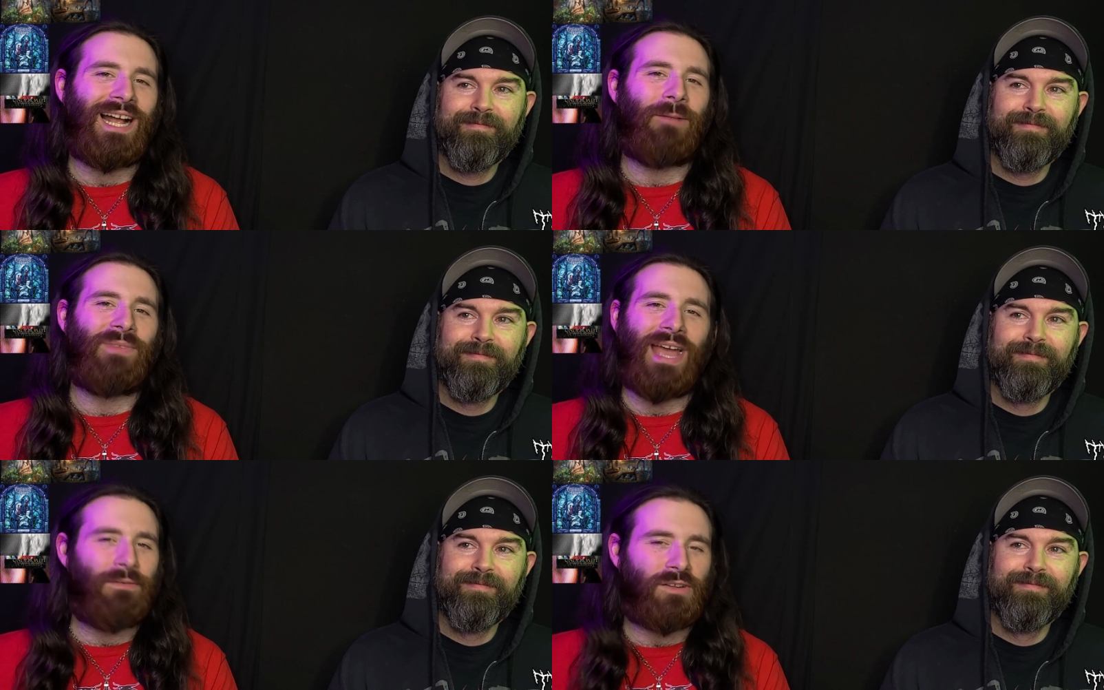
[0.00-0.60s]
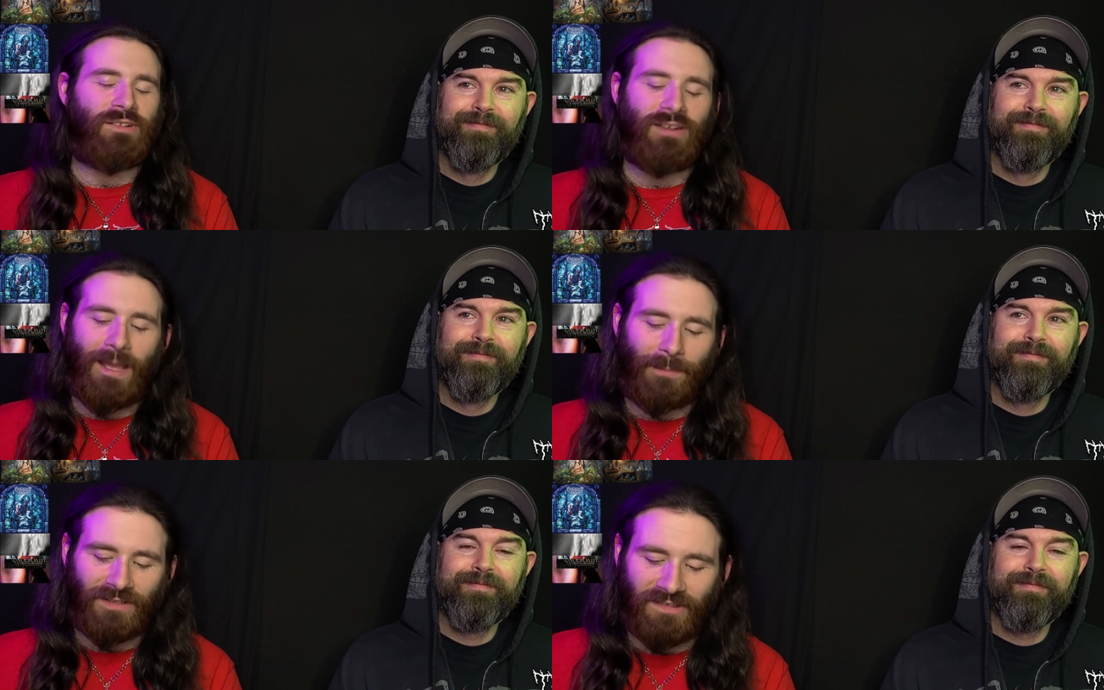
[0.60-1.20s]
Speaker 1: album to have such an
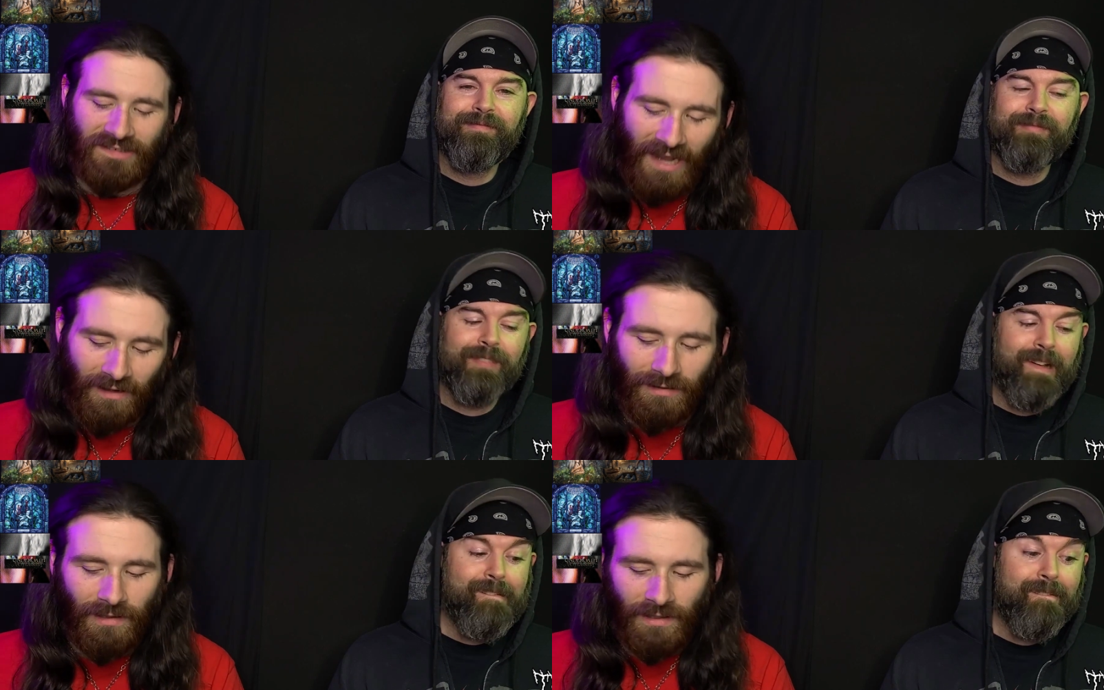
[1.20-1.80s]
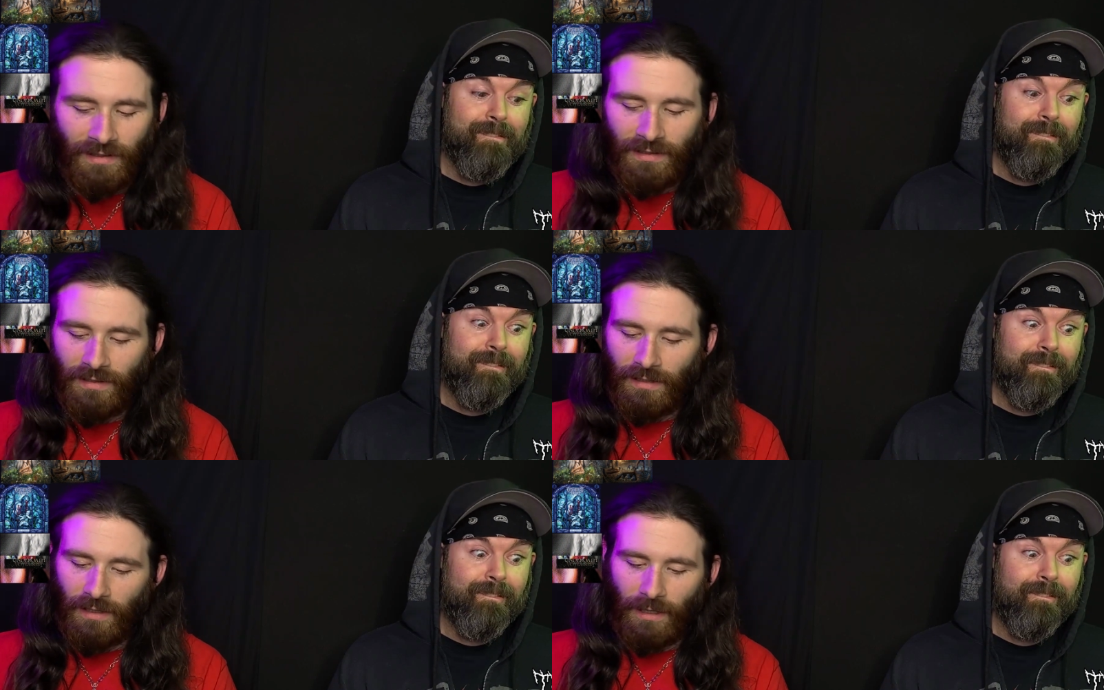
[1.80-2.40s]
epic scale.
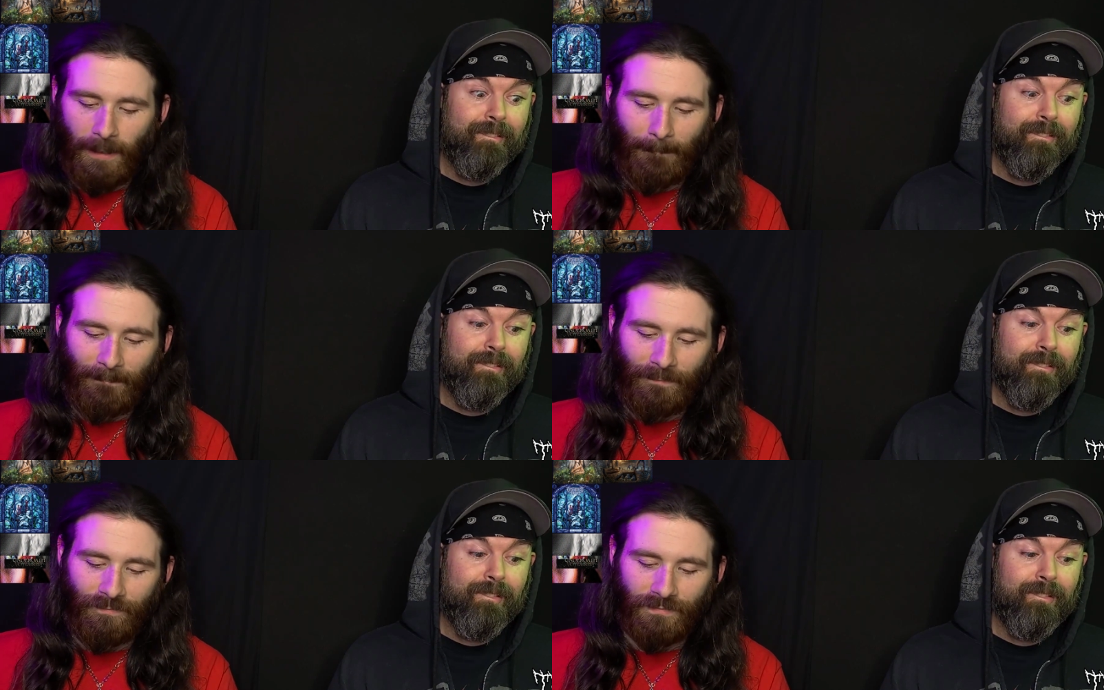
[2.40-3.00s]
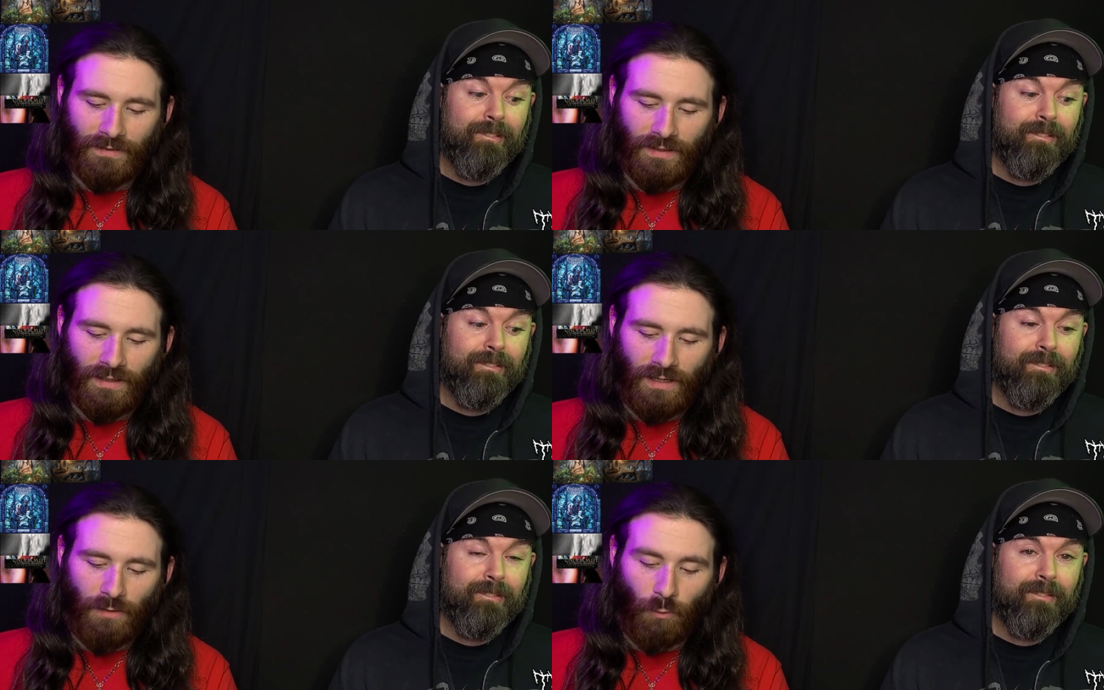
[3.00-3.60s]
Um,
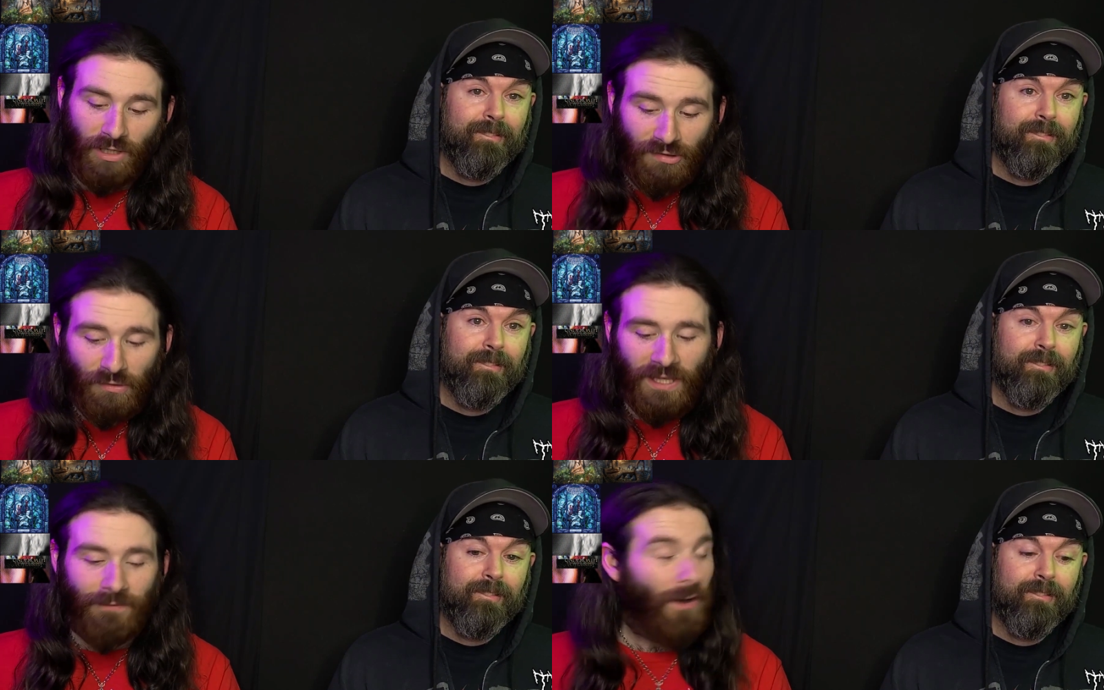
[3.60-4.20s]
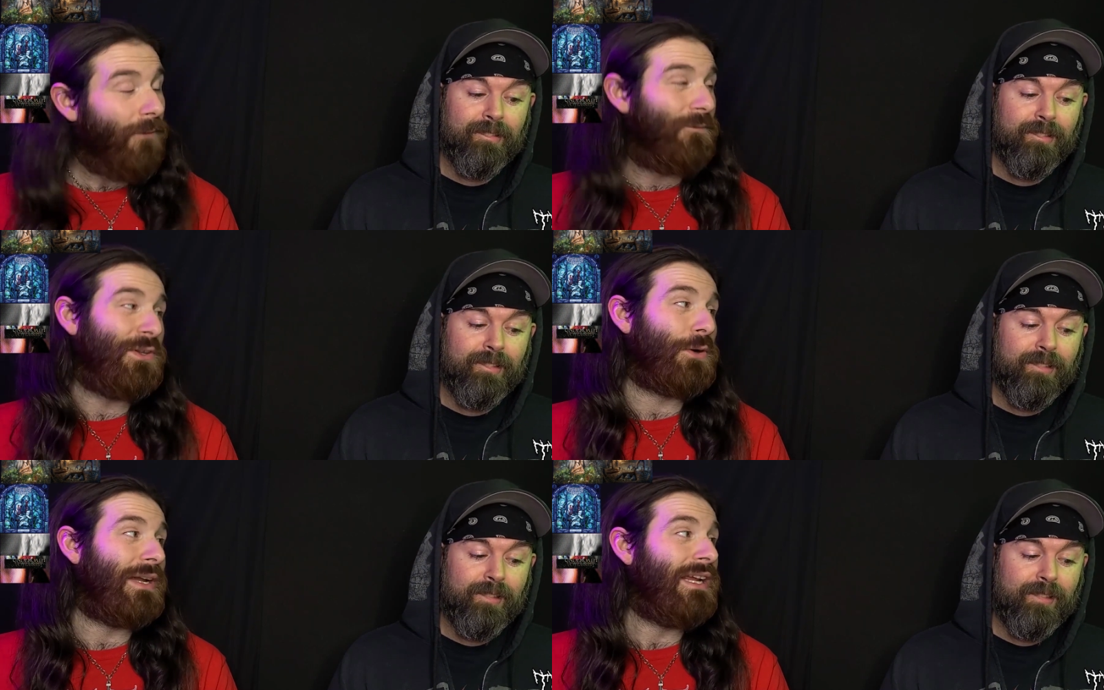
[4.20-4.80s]
what did you think of, of
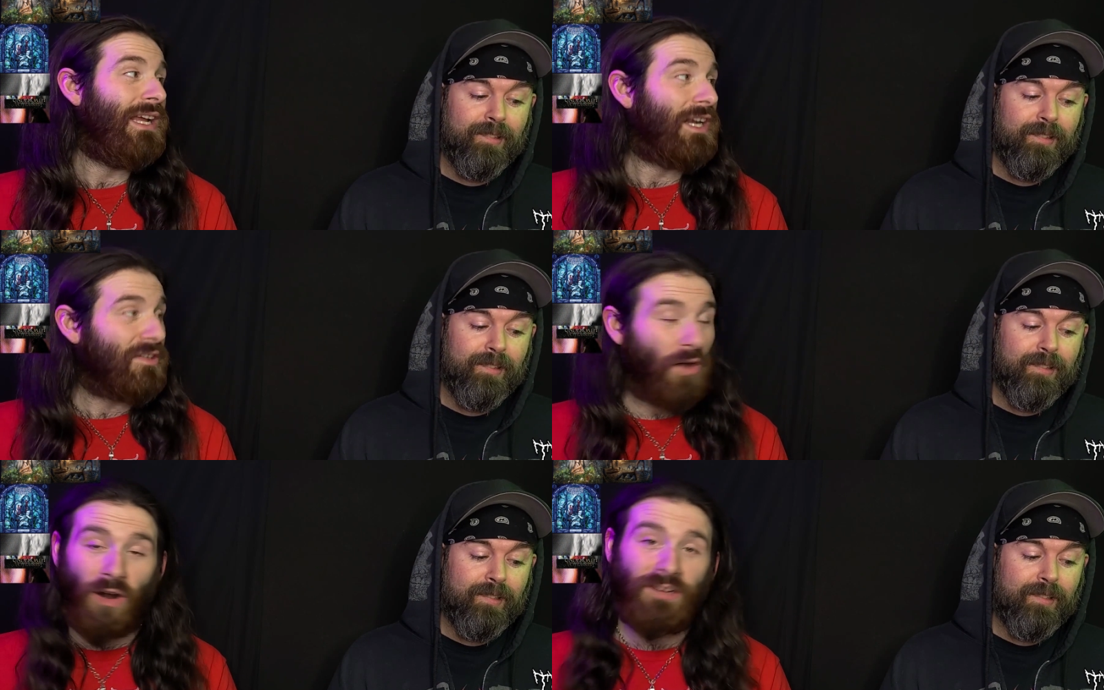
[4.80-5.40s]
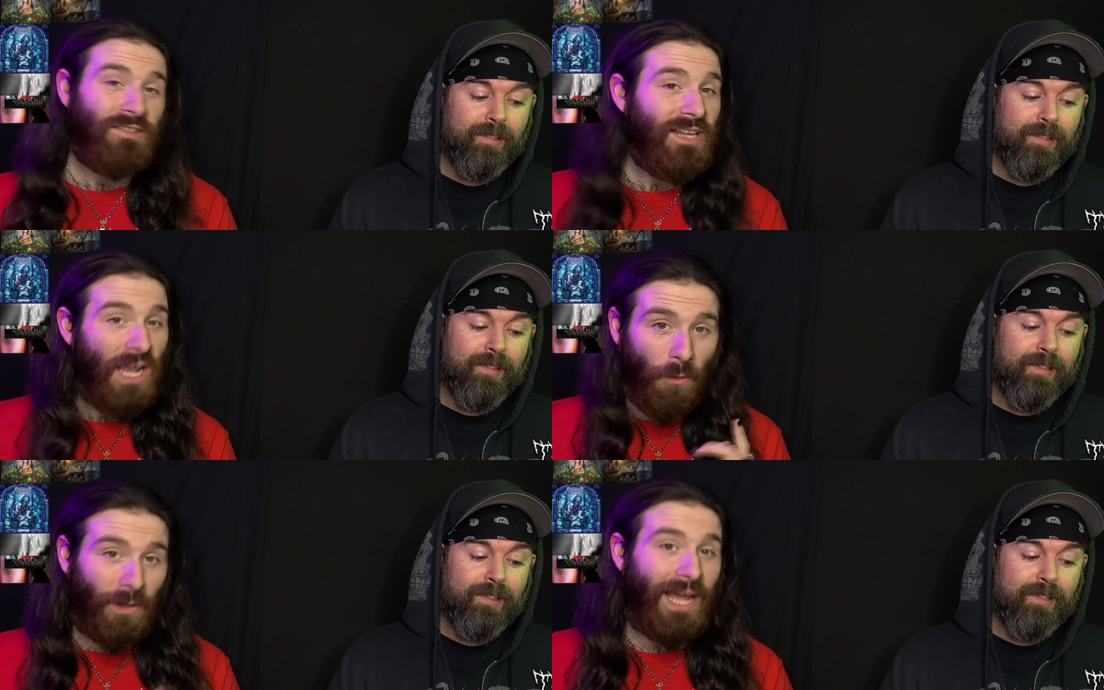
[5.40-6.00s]
Fury? Because honestly,
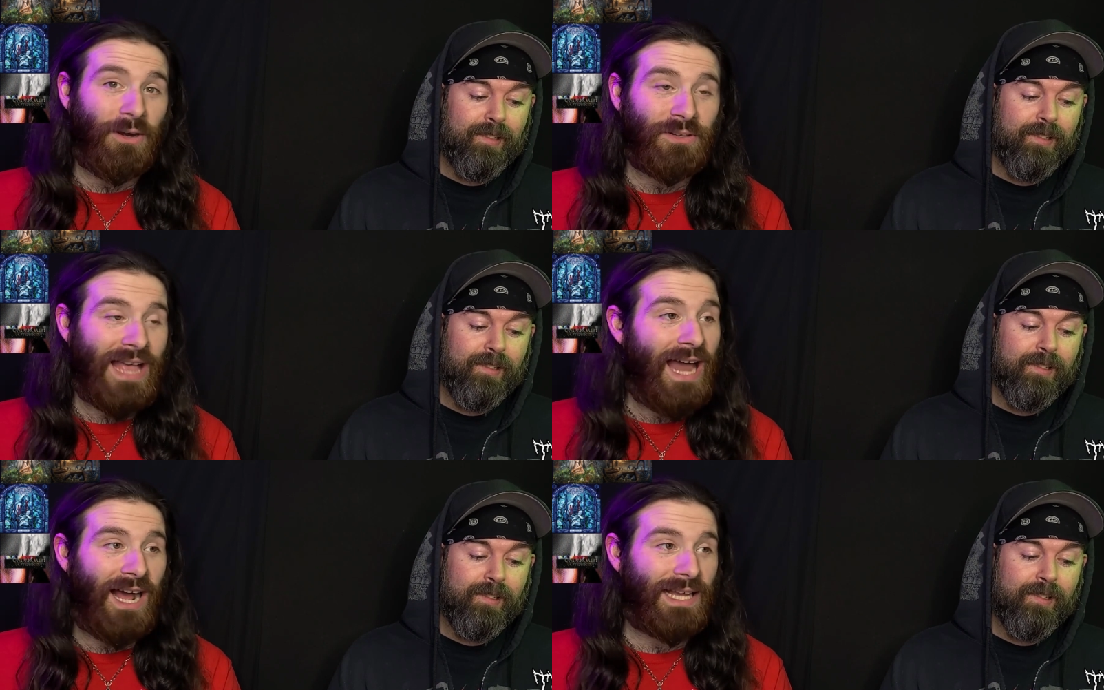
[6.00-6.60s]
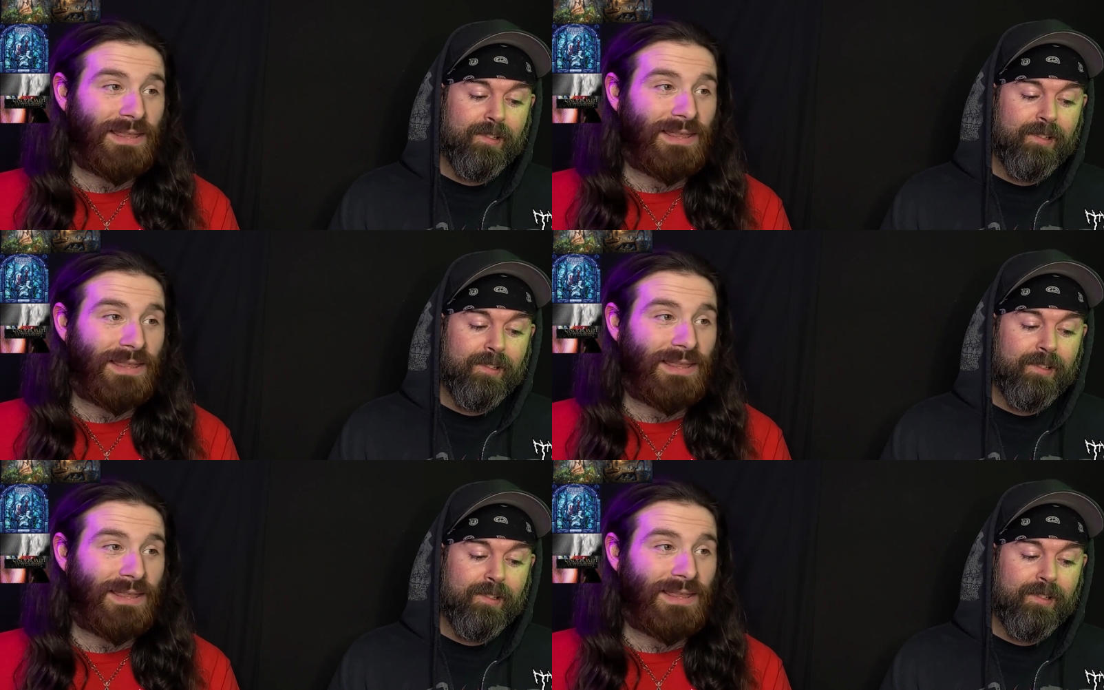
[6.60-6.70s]
when I heard that, I